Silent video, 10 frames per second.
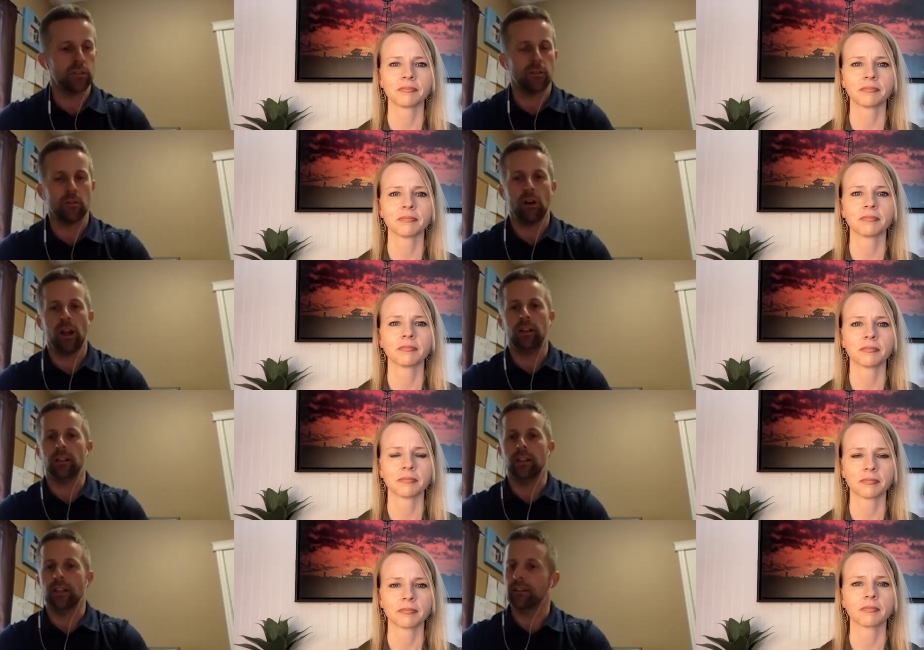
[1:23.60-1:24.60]
Speaker 1: for a while,
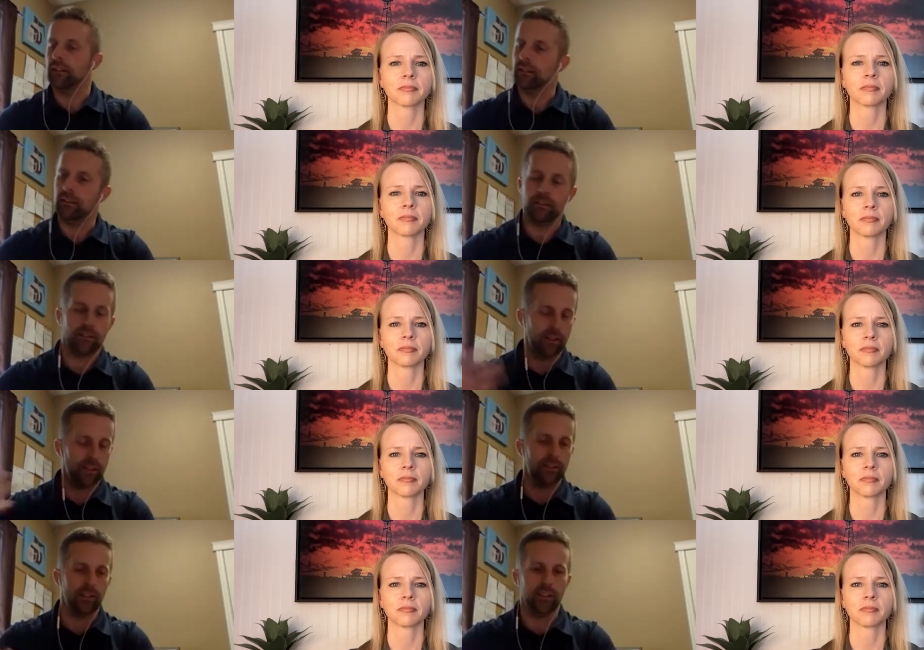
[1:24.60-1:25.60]
and then I
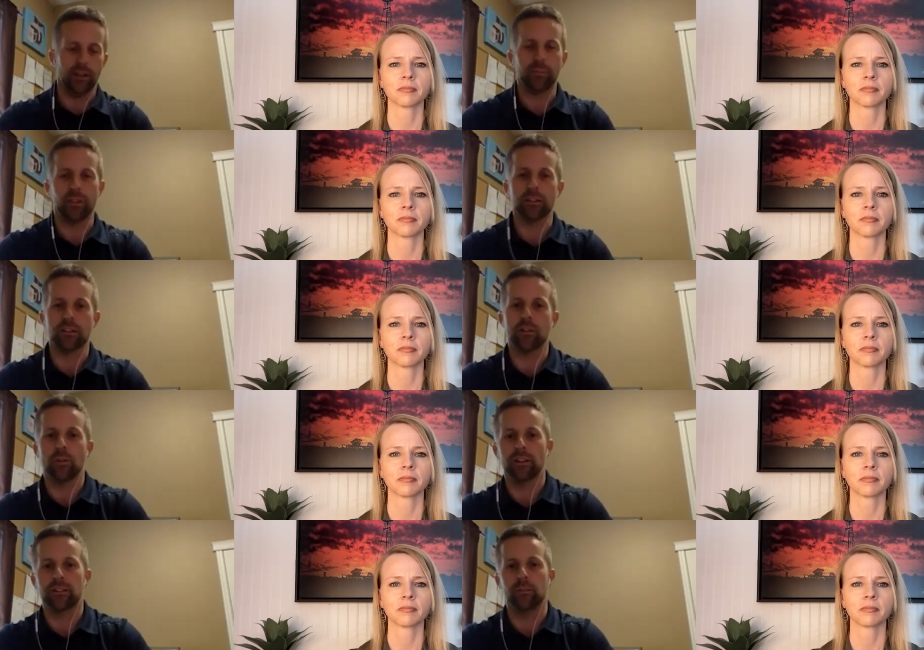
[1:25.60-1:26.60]
had the pleasure of
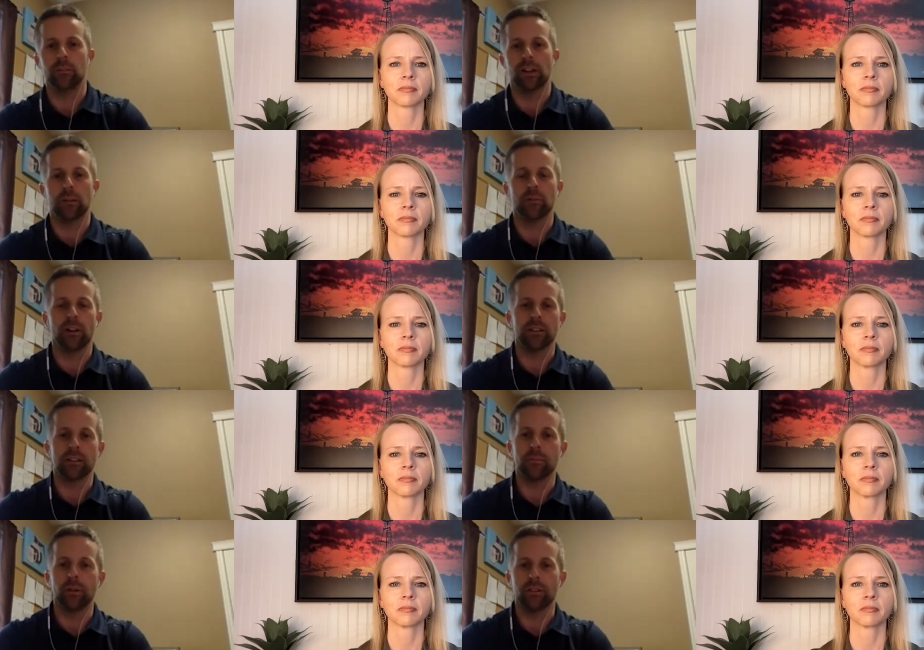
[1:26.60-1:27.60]
joining Stoller Enterprises
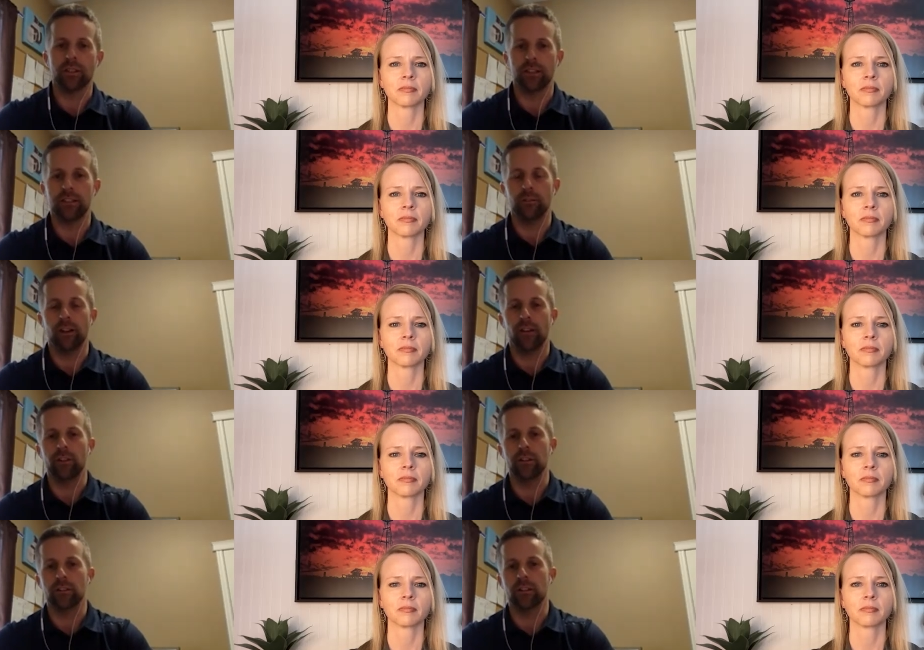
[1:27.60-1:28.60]
about 2.5
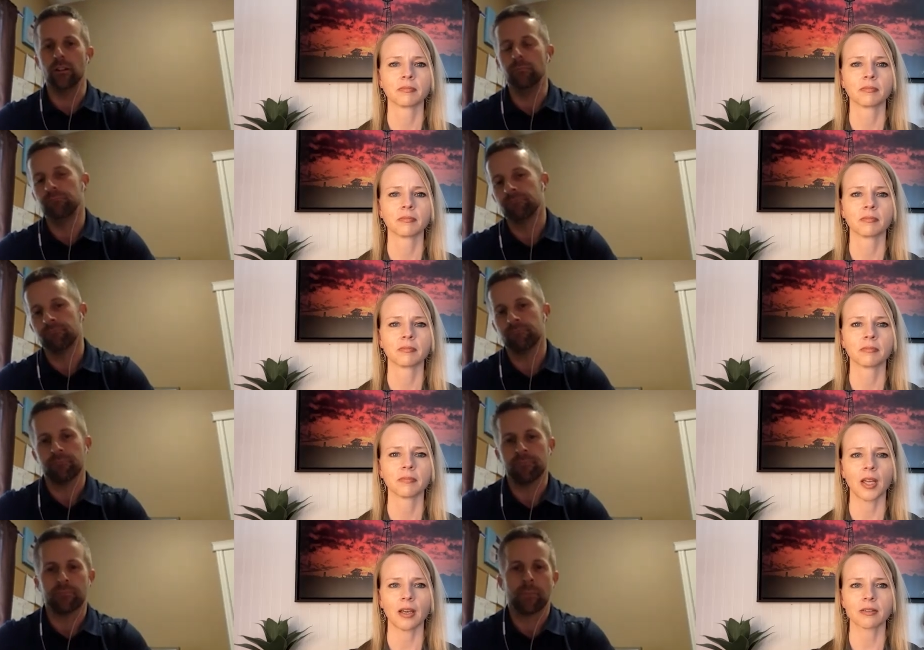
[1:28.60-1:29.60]
years ago.
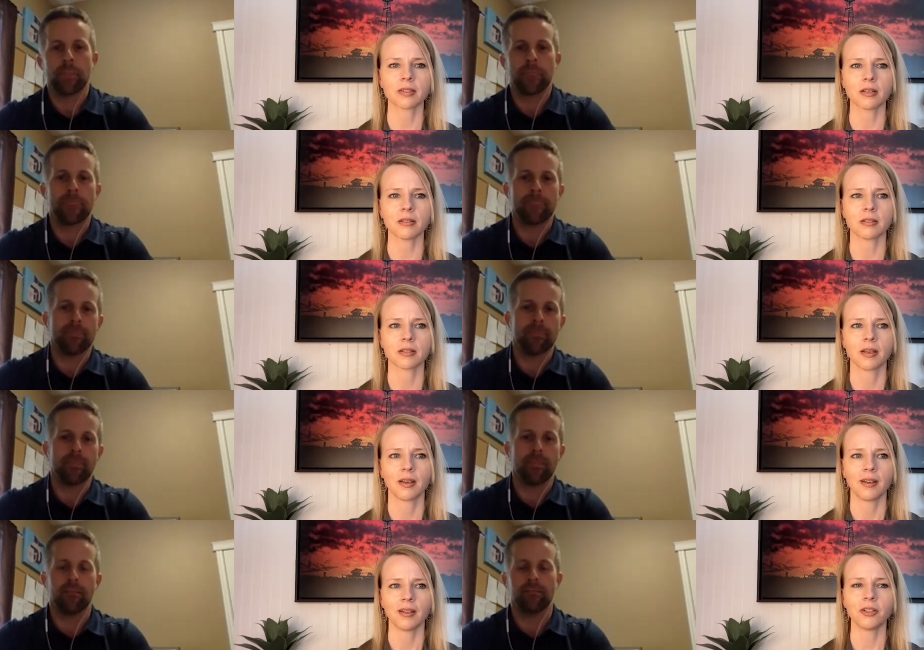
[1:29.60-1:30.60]
Speaker 2: Excellent.
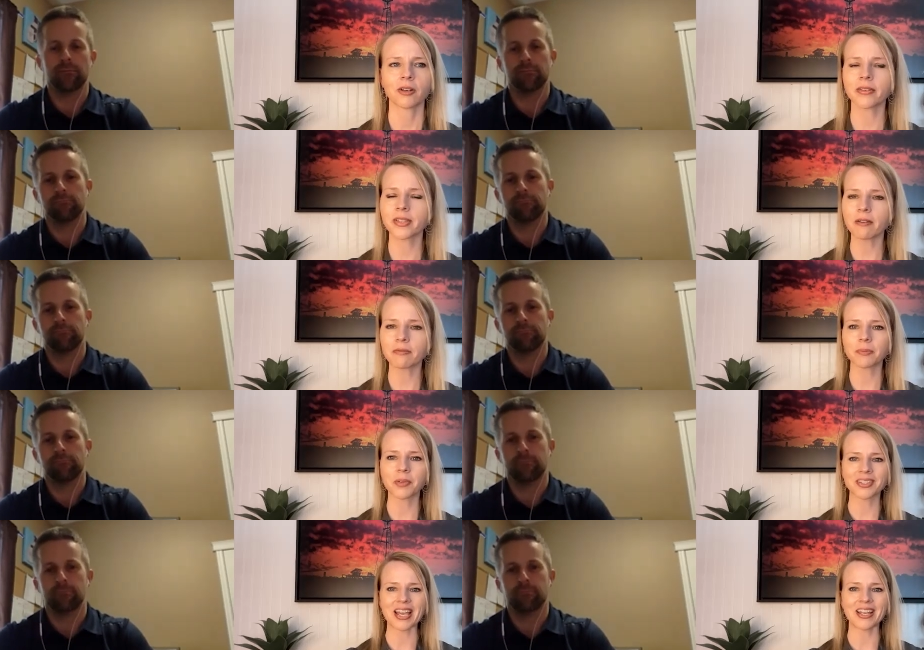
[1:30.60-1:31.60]
And you guys have some
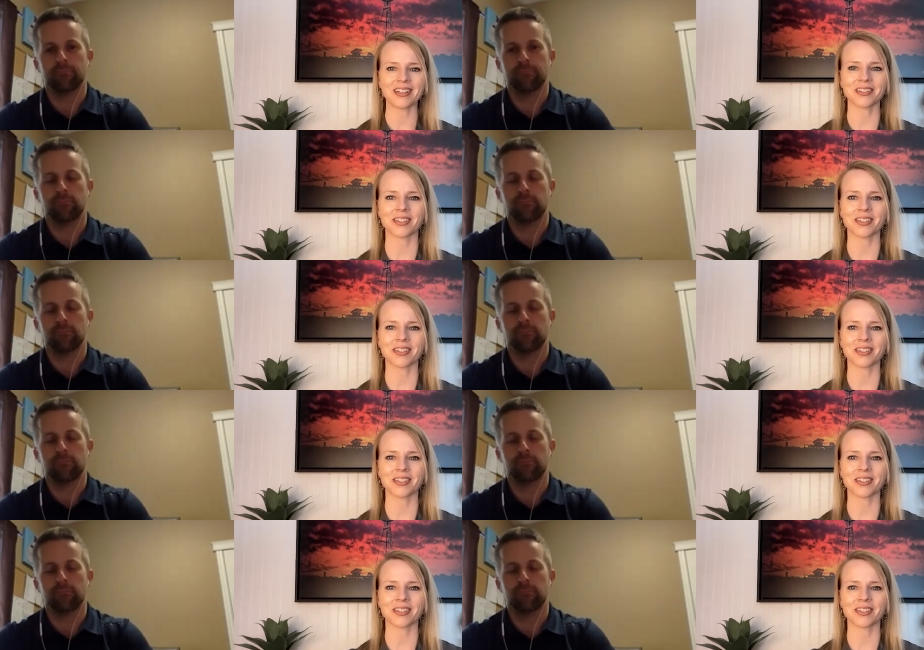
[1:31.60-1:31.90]
exciting